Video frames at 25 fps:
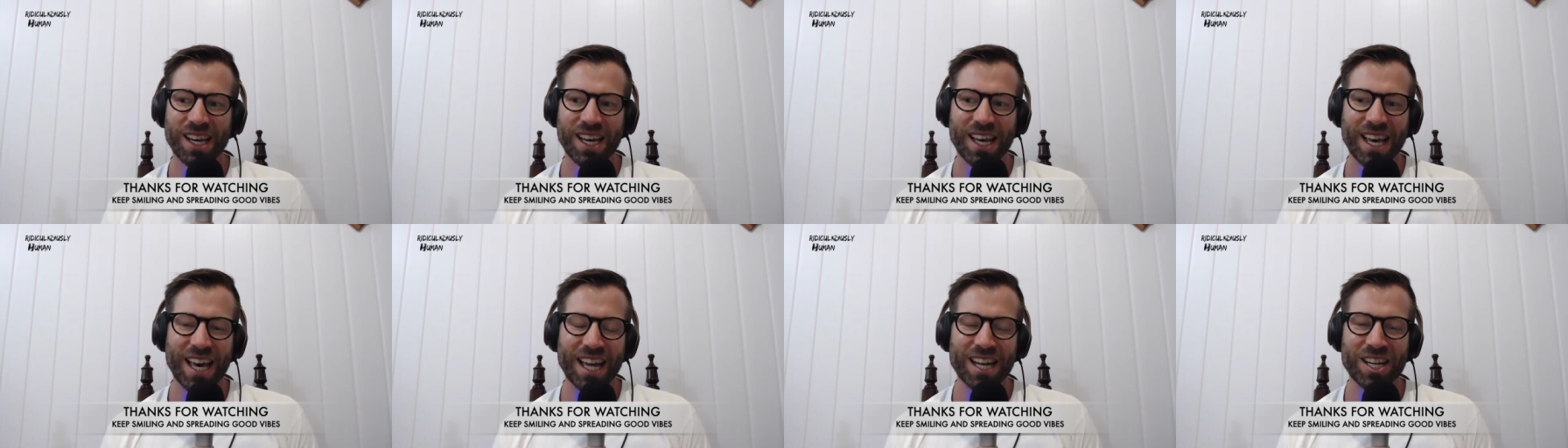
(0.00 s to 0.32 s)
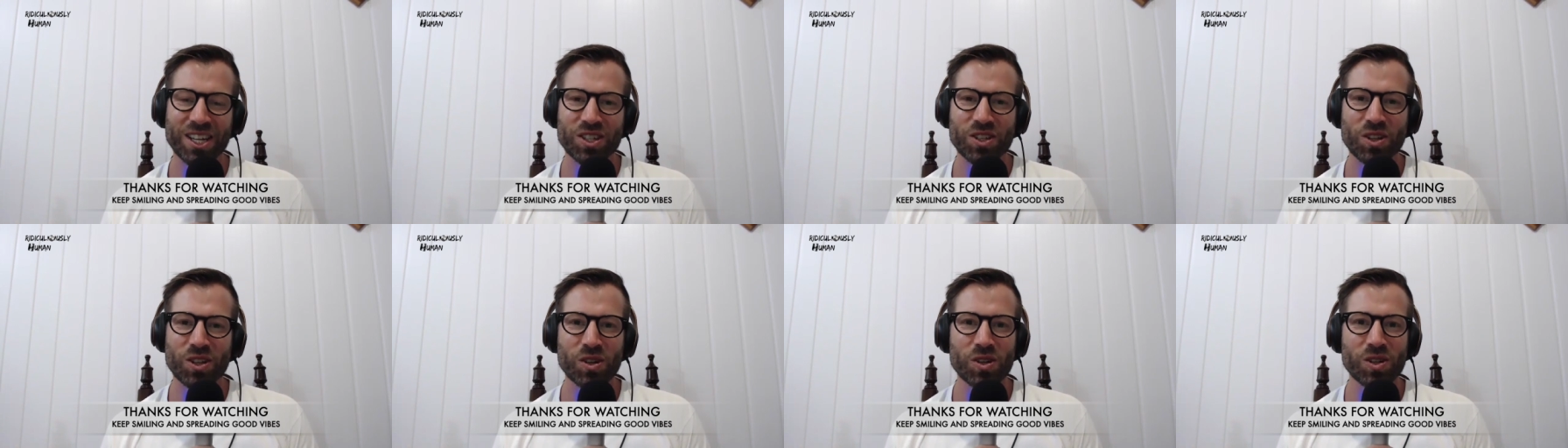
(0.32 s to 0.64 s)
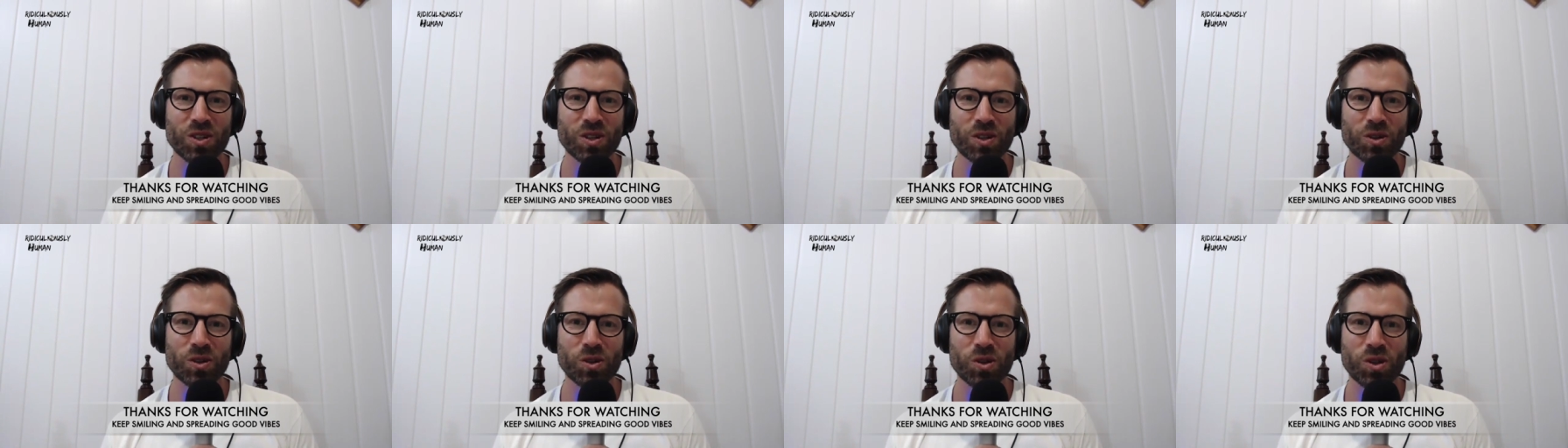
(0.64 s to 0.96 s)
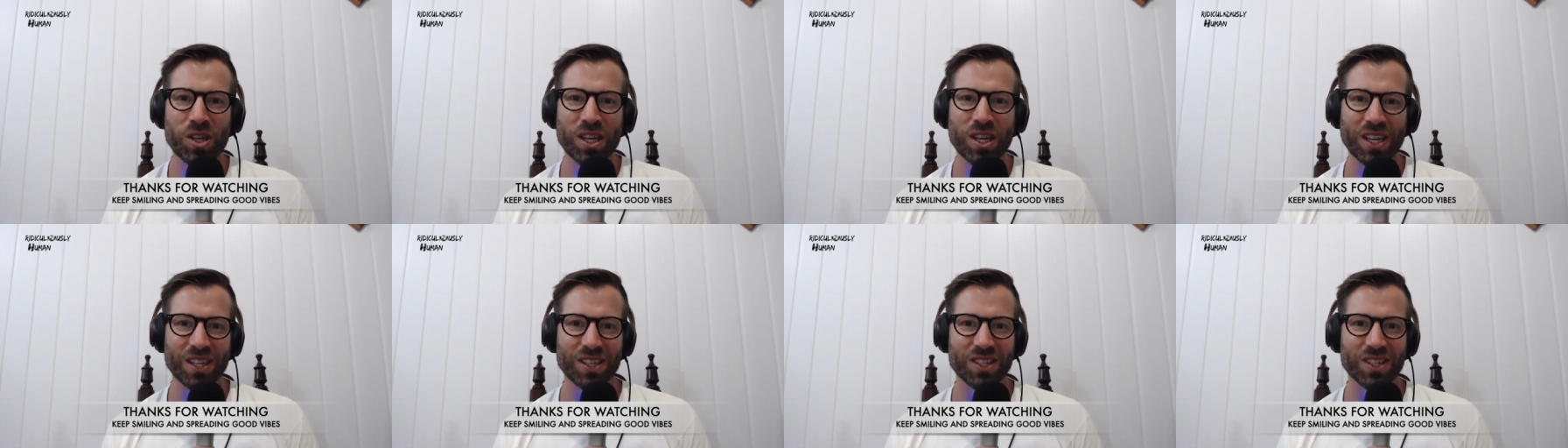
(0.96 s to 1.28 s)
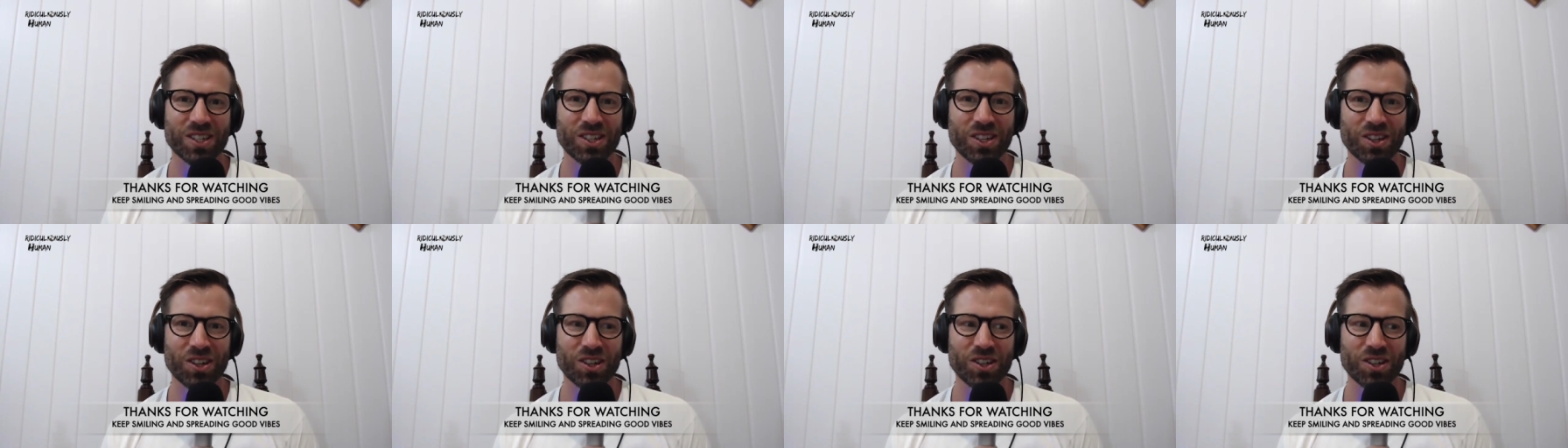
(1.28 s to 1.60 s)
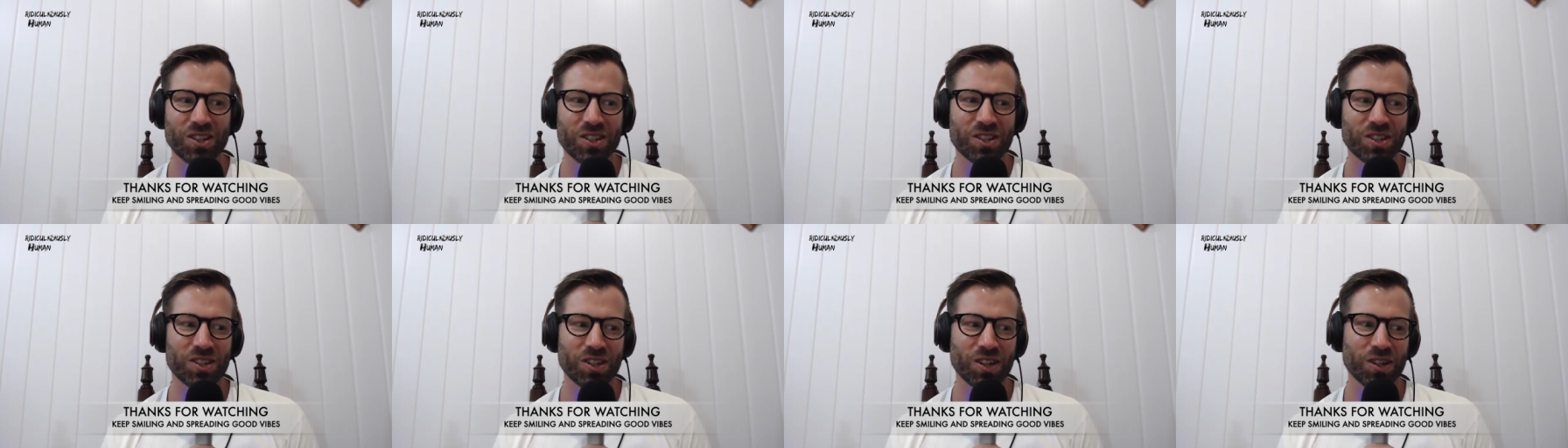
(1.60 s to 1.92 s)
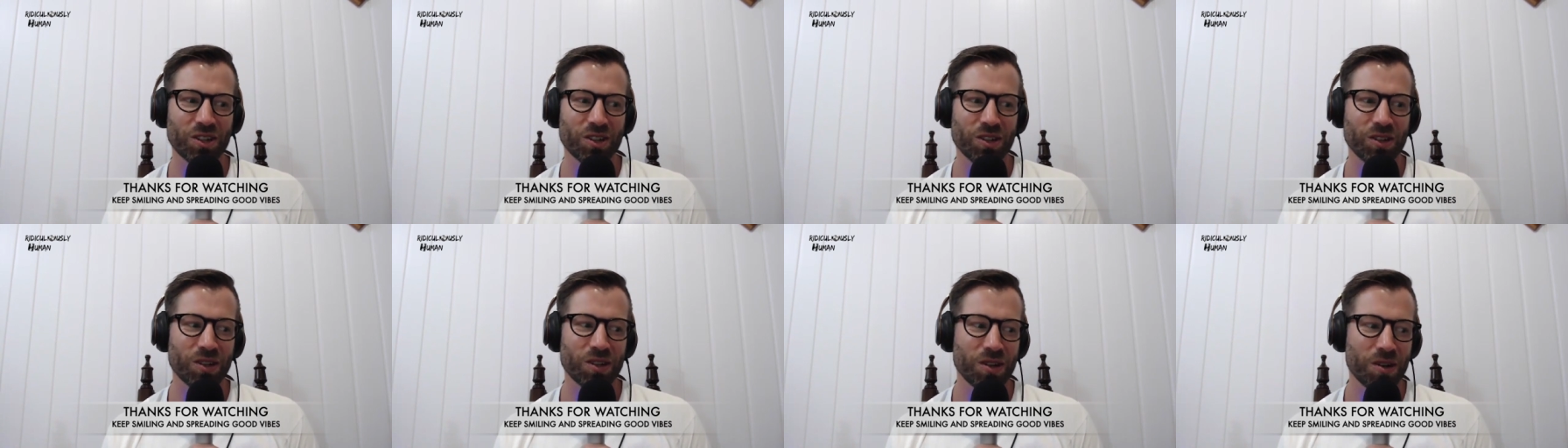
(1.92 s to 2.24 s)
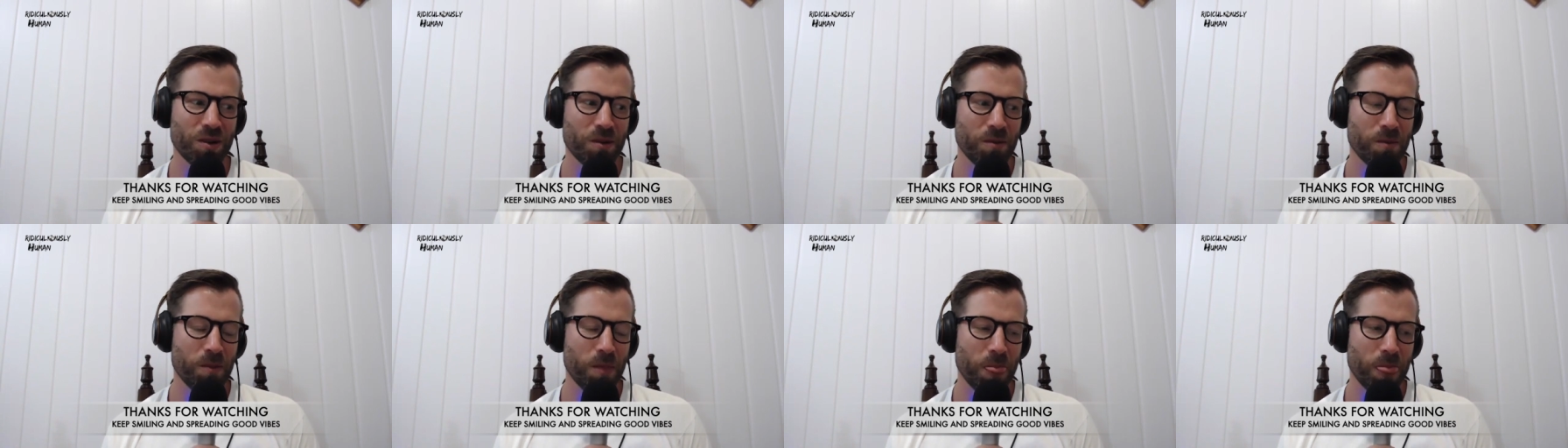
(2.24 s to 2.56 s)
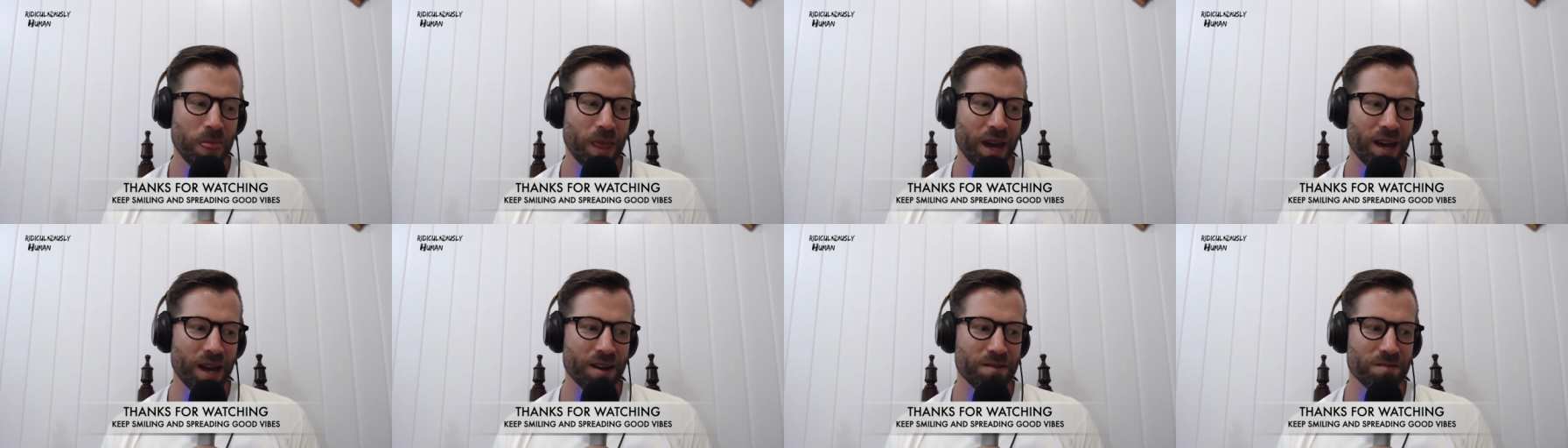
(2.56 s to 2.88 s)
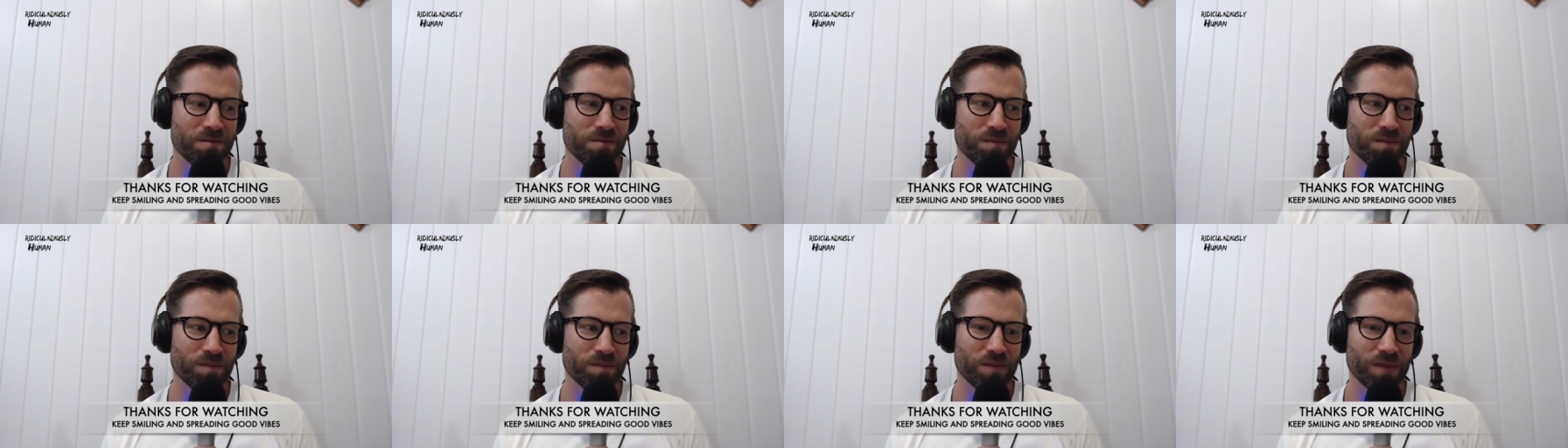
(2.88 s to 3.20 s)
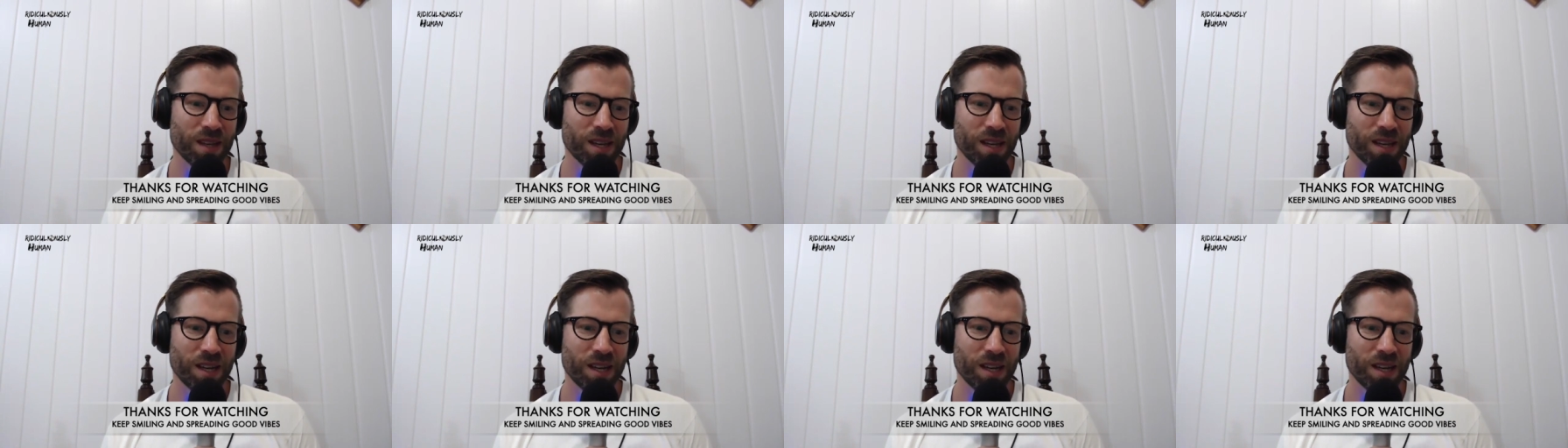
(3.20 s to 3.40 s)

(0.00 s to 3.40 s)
and it's those little things you know so um,